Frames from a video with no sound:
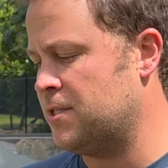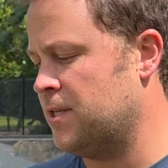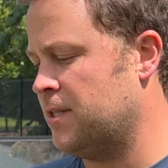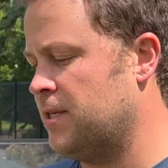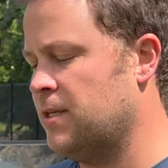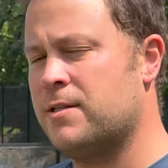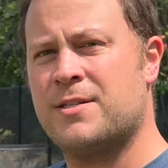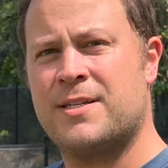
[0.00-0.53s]
In
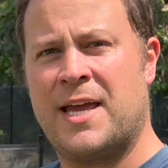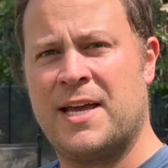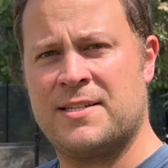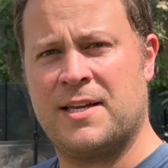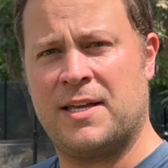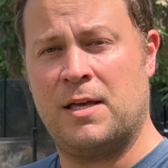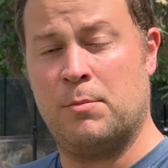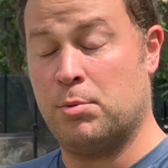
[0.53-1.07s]
this case
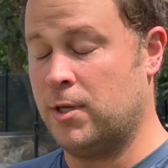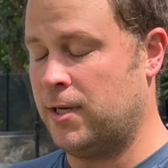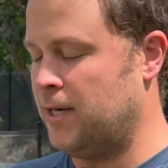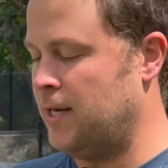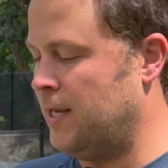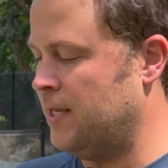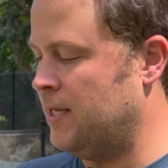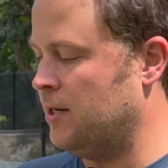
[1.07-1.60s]
I keep looking
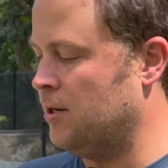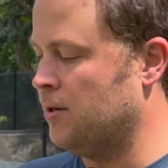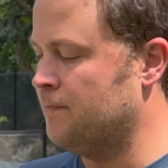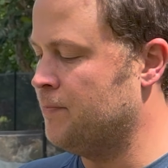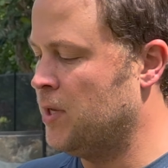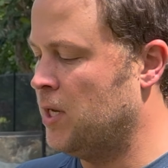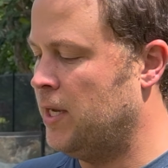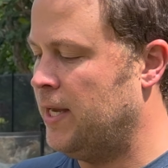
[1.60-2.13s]
at here, it
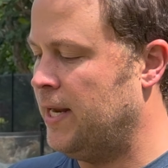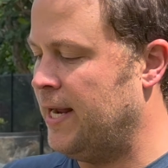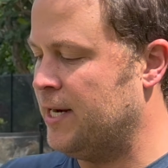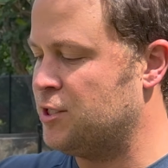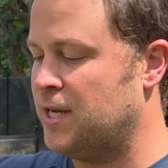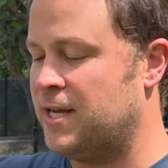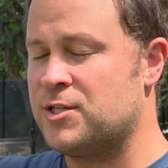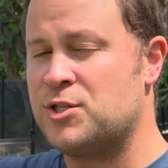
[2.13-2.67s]

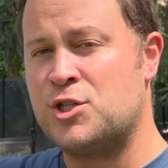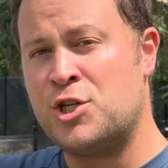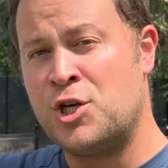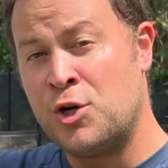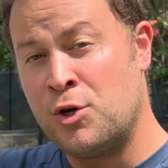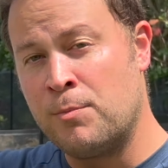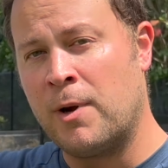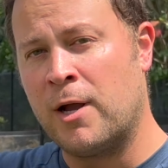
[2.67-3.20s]
actually has
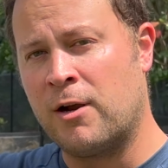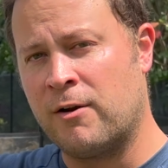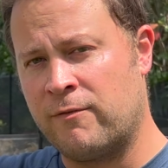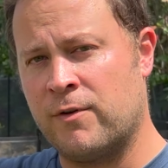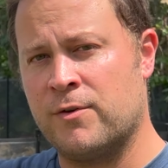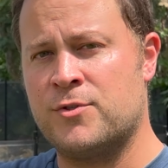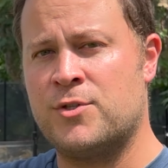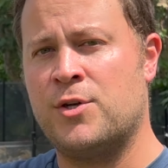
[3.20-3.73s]
2
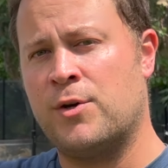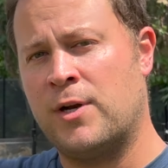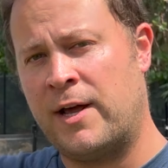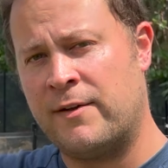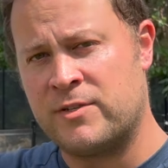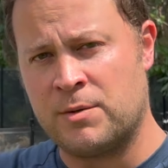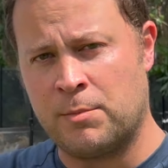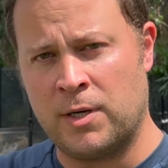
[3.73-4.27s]
microphones, so you could
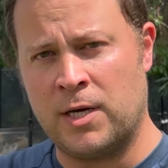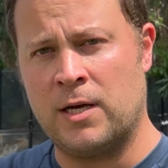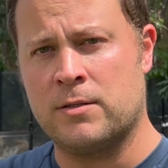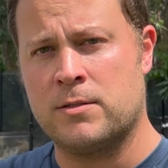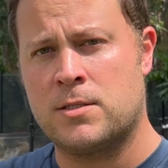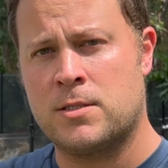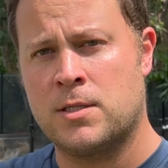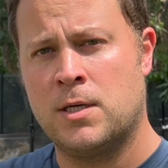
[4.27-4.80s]
have someone
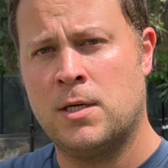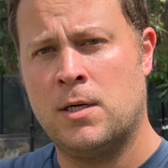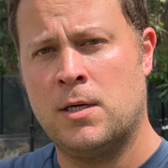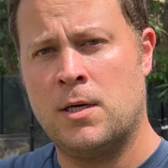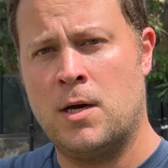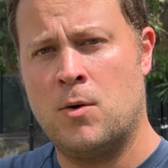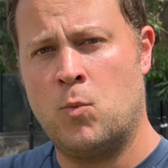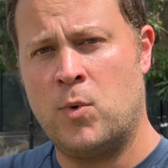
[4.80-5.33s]
else
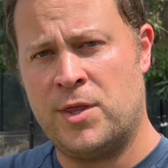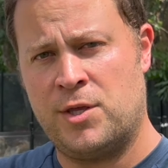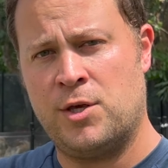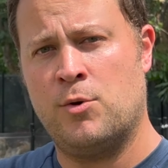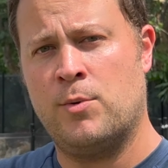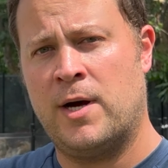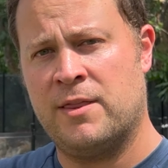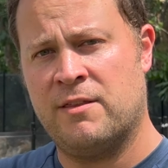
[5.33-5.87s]
with
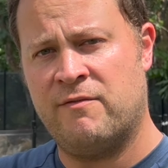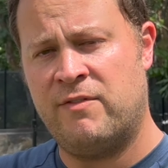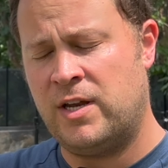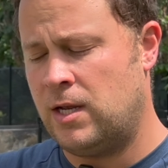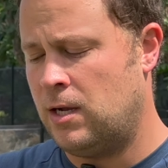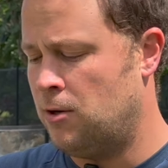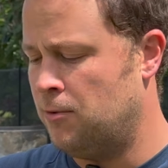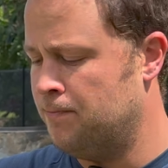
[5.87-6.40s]
you on the
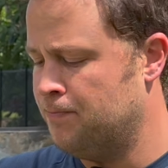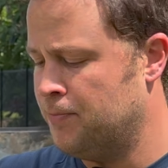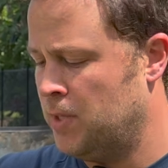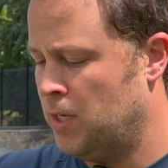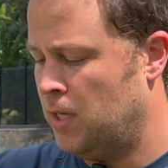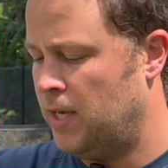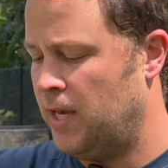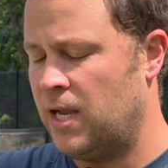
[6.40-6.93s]
video.
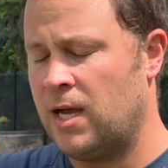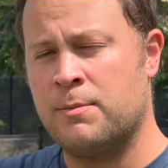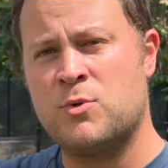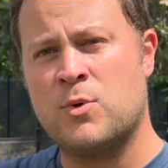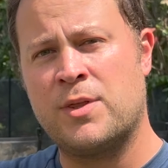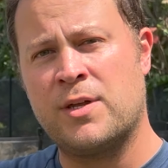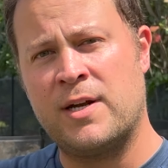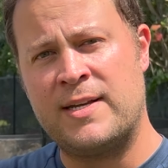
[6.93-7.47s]
It comes
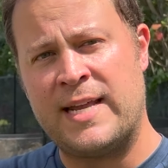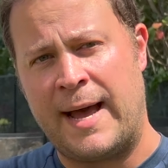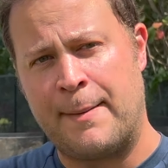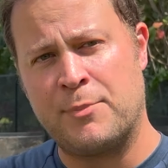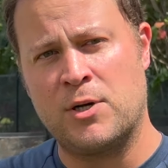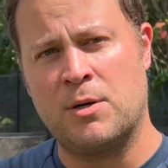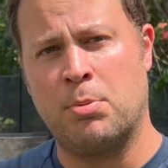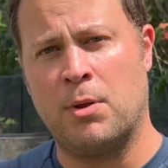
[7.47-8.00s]
with an
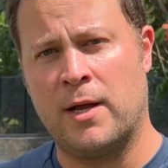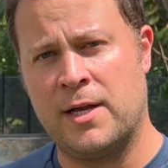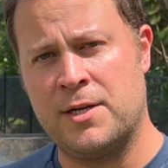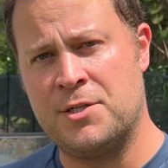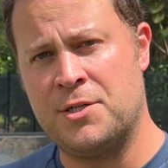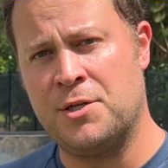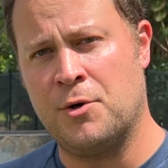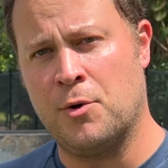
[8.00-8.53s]
adapter to plug
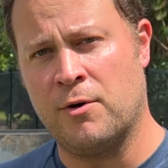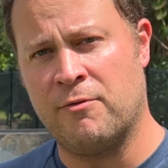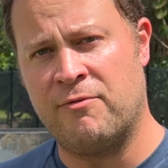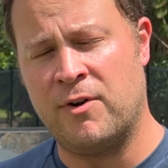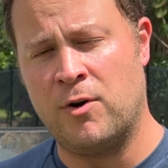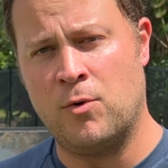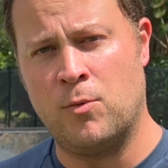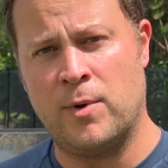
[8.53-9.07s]
into your
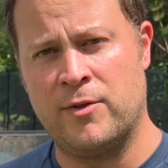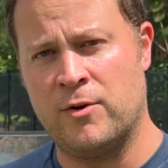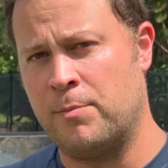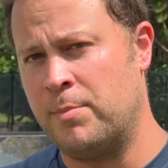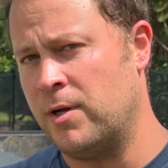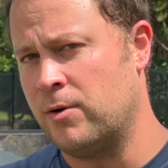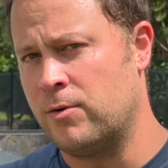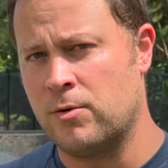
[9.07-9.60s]
phone, whether it
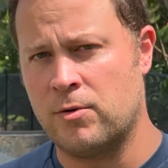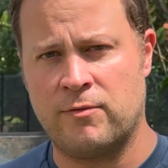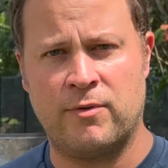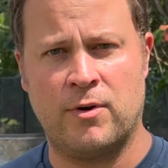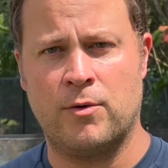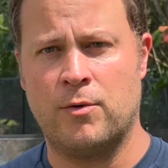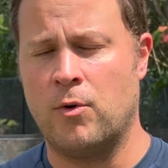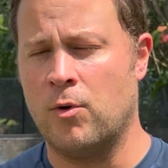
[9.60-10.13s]
be a Google
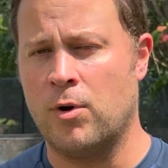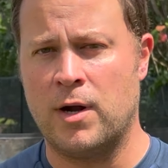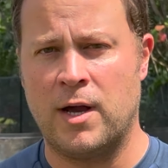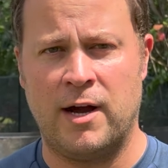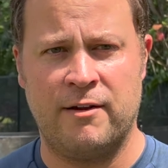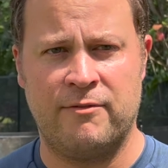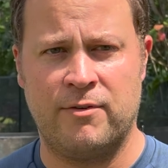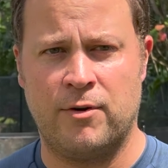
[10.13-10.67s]
phone or an
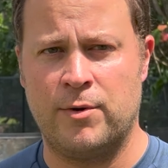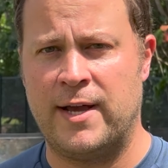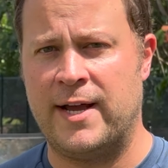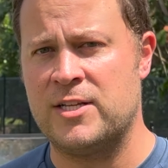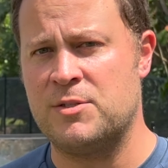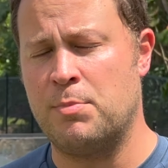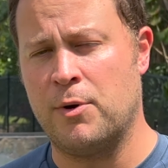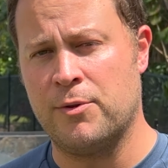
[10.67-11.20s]
iPhone. It
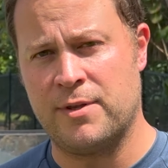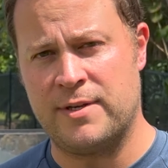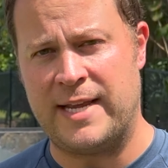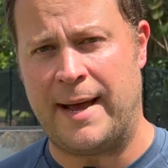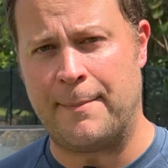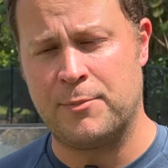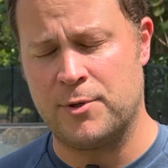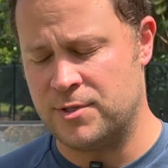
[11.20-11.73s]
has both
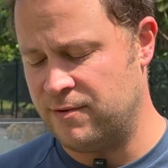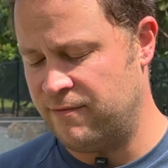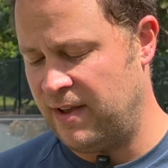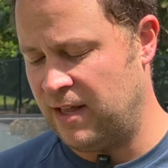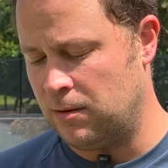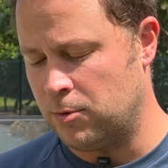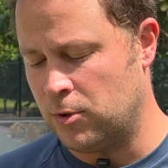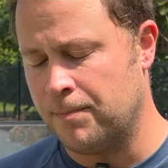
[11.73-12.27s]
adapters
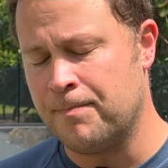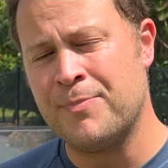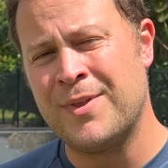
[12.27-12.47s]
available.